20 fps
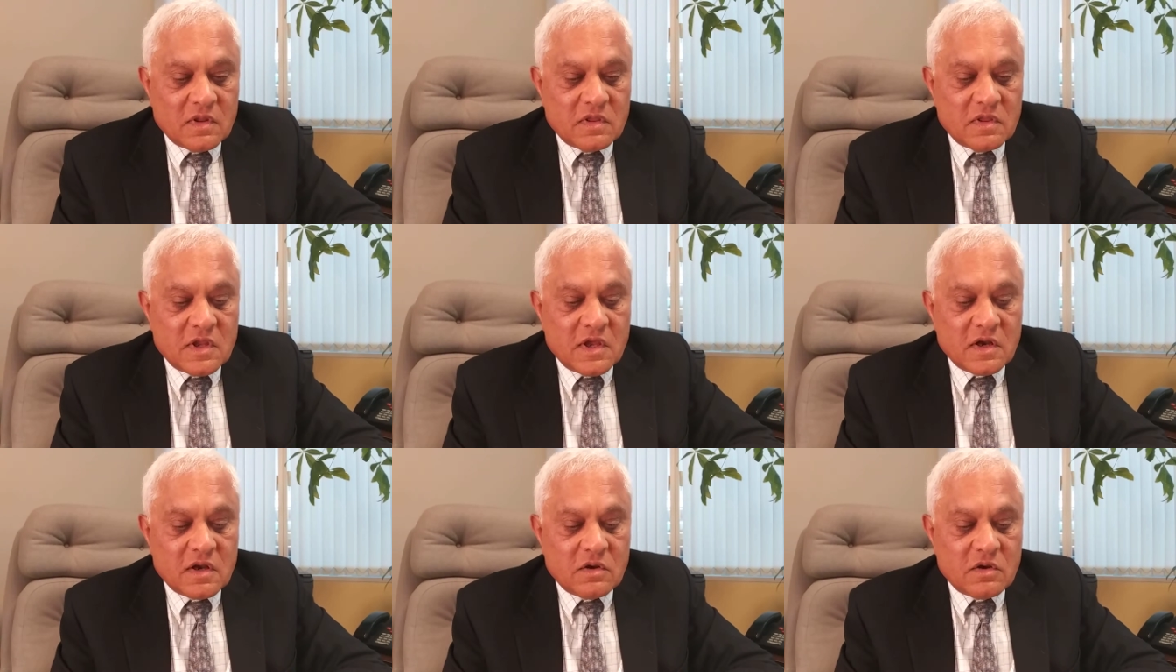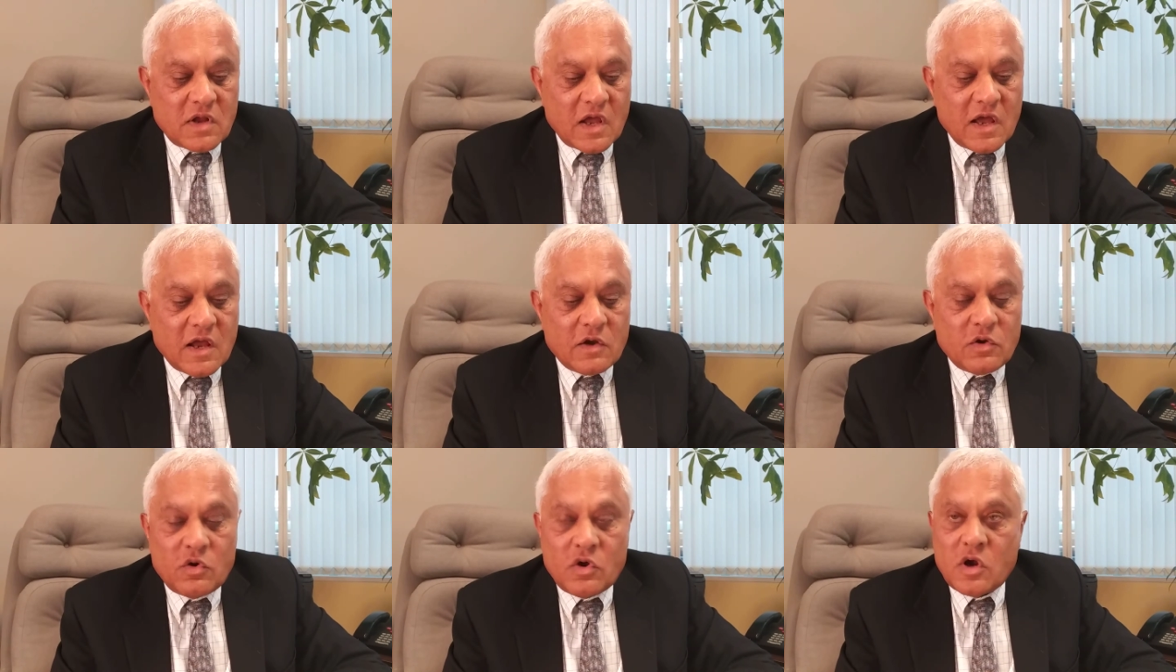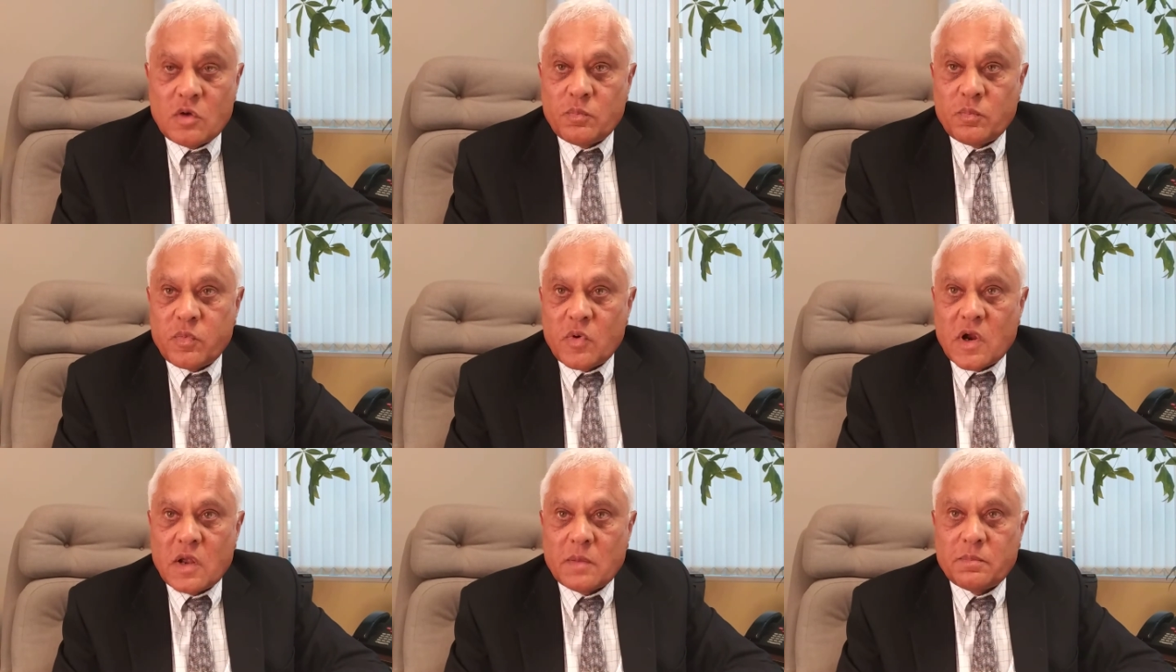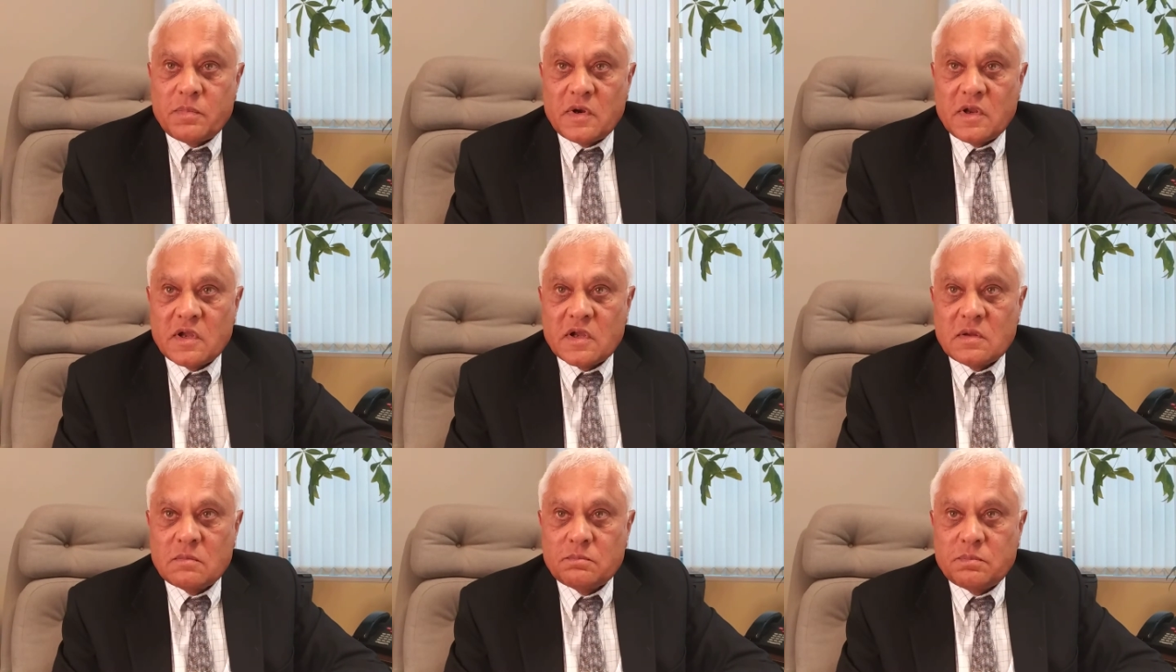that are not properly
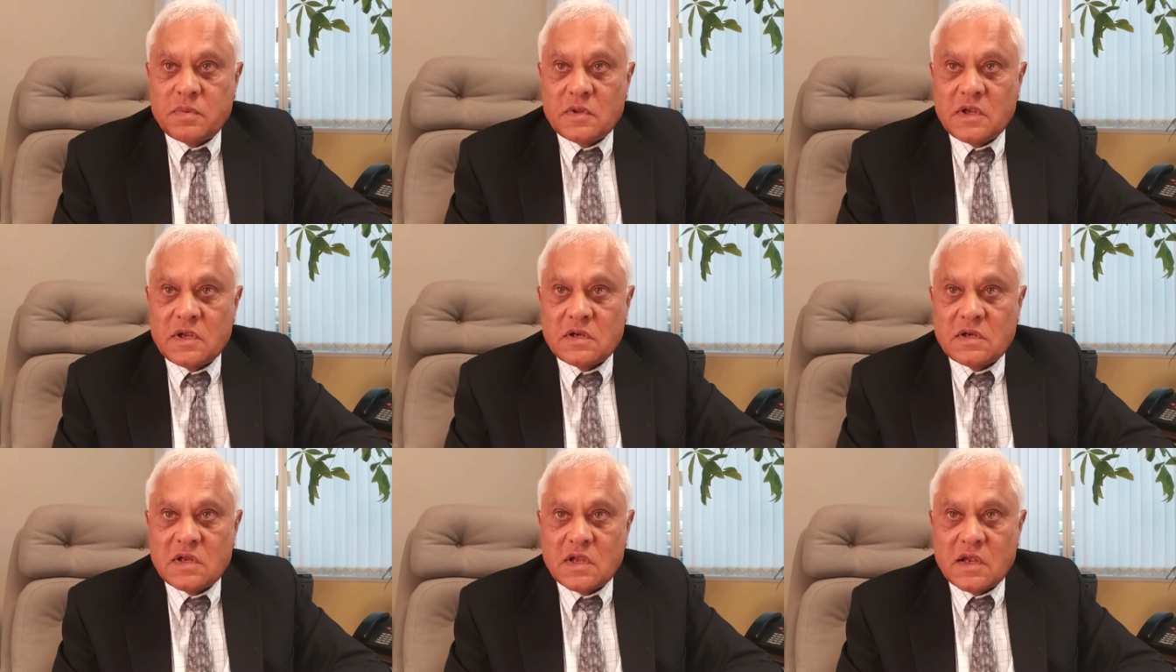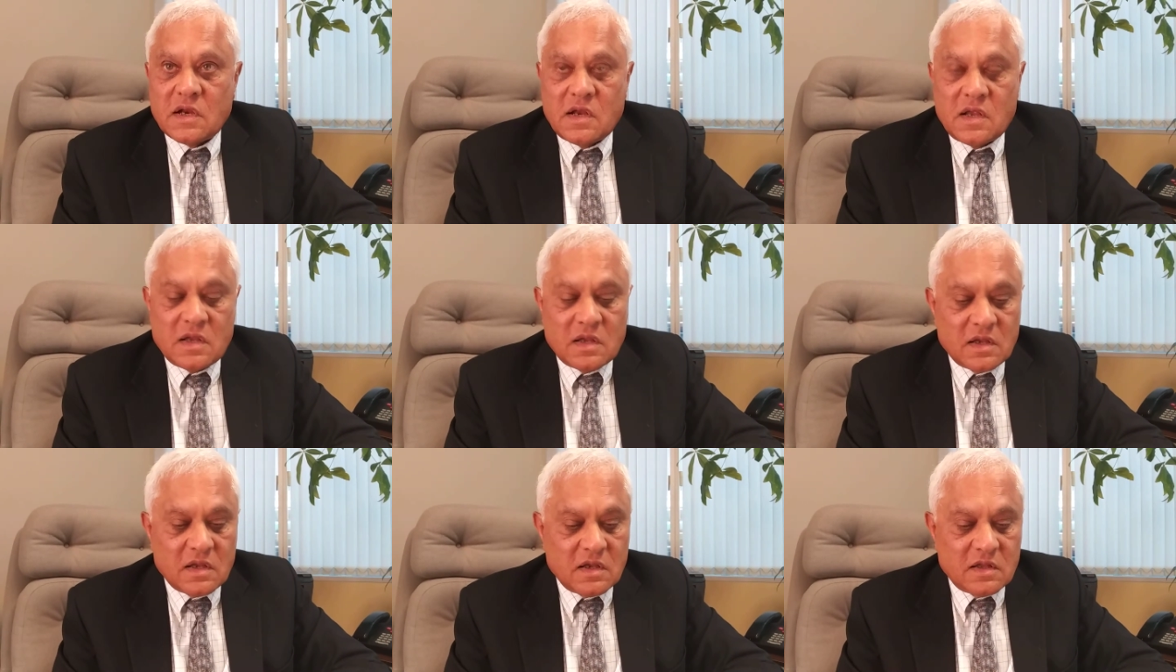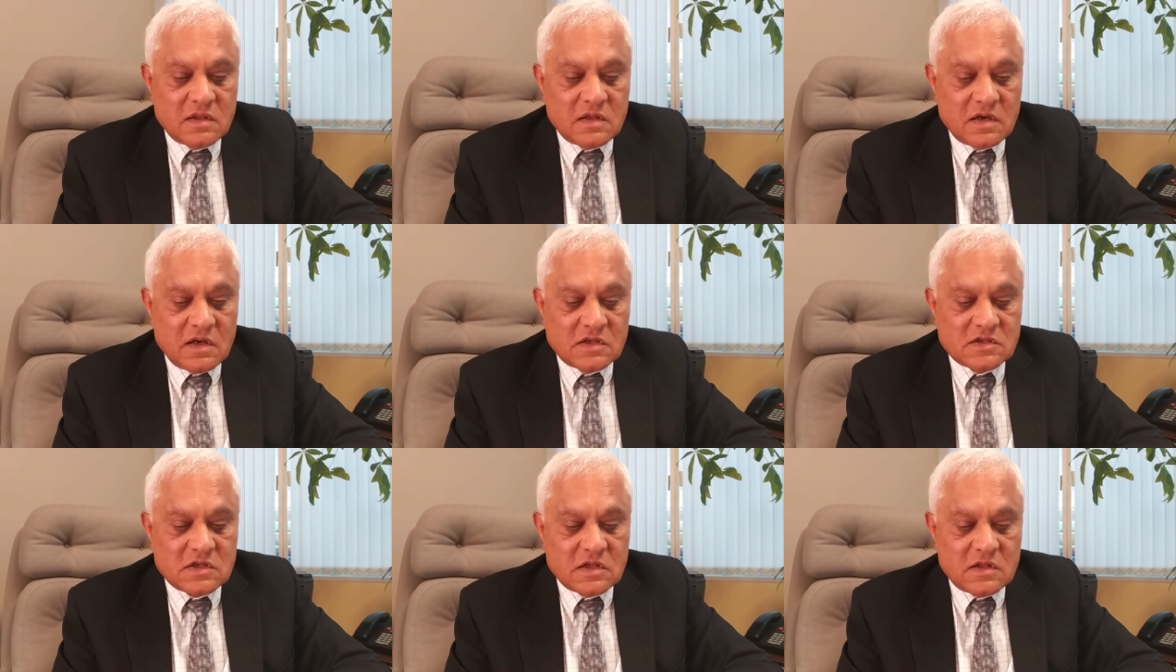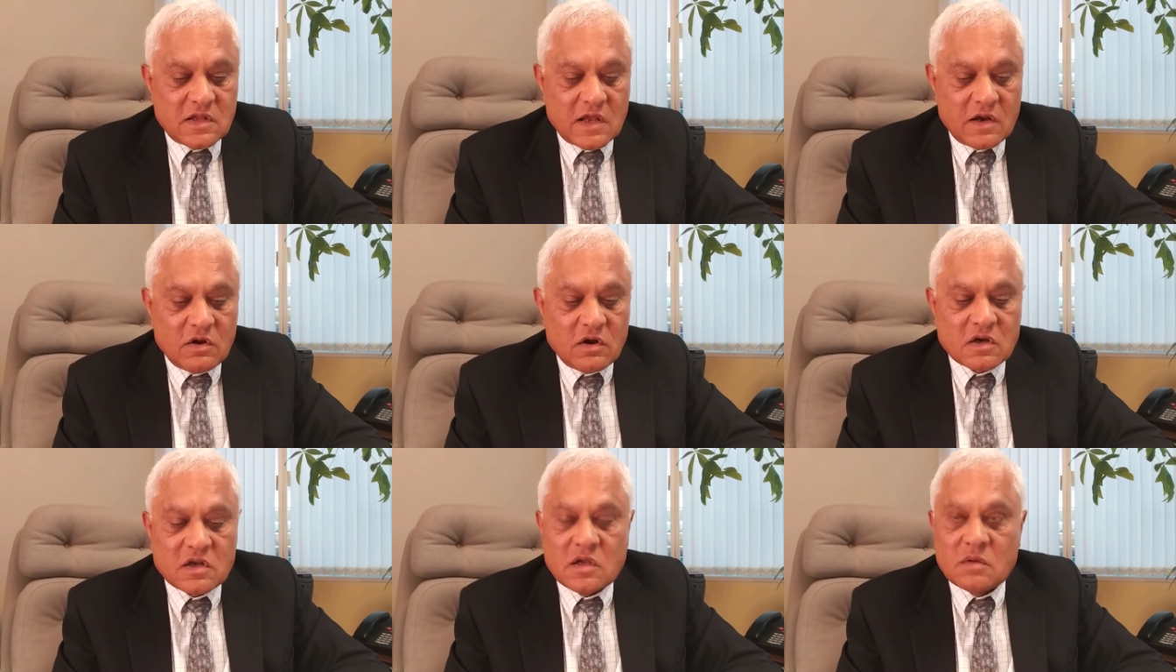completed and the reason they're
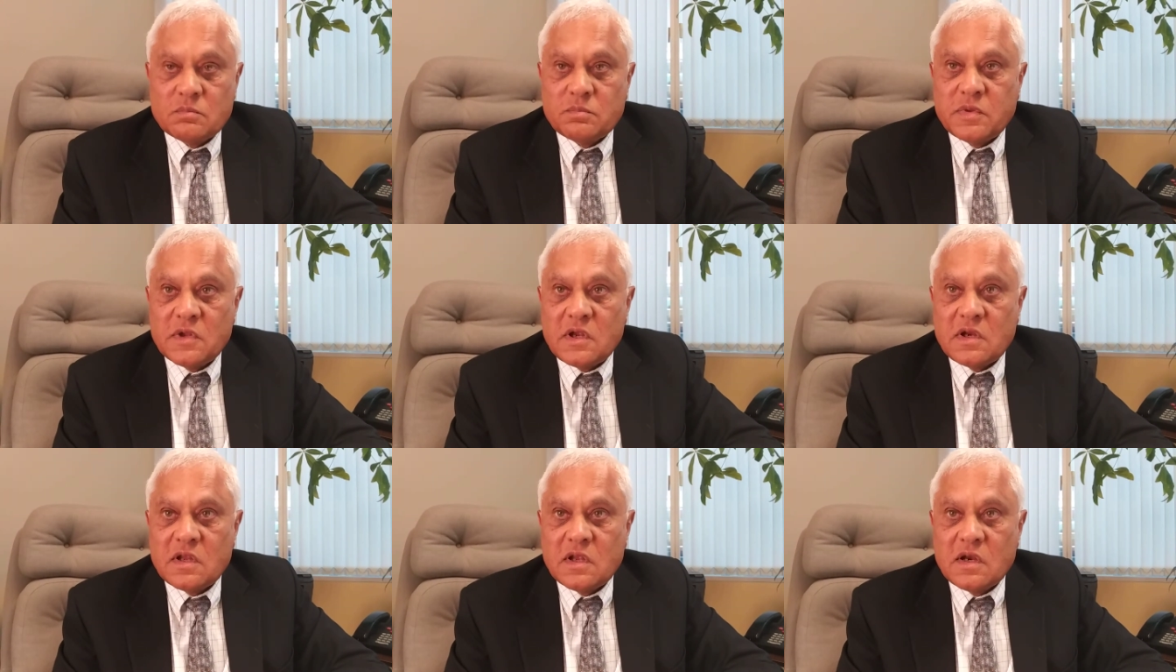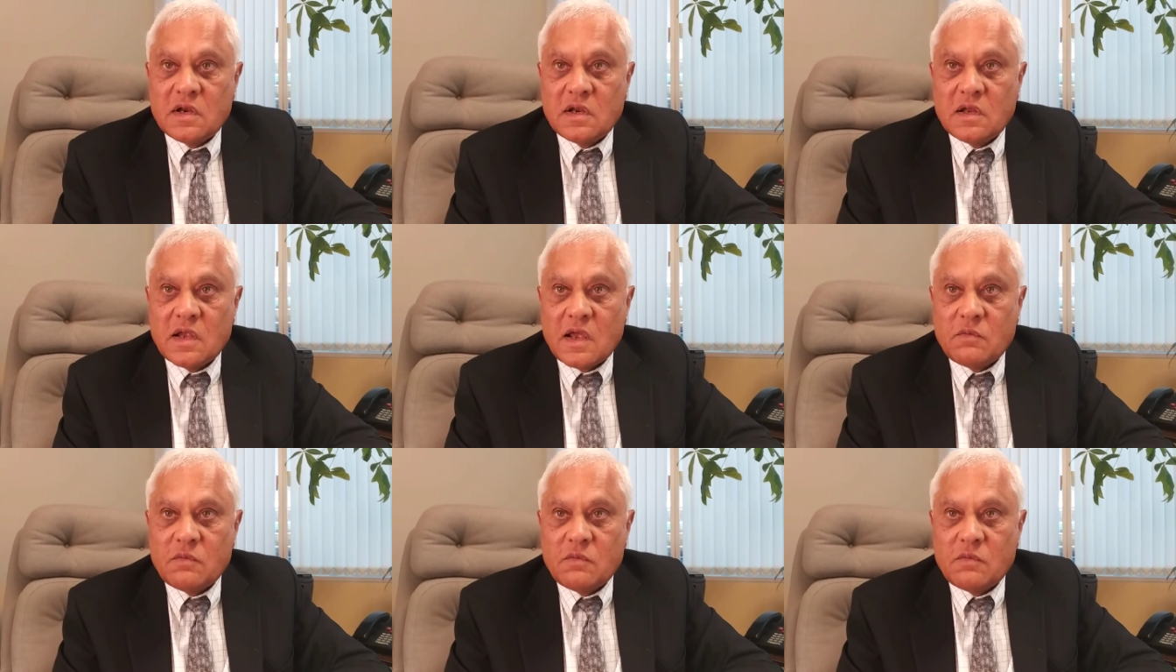not completed,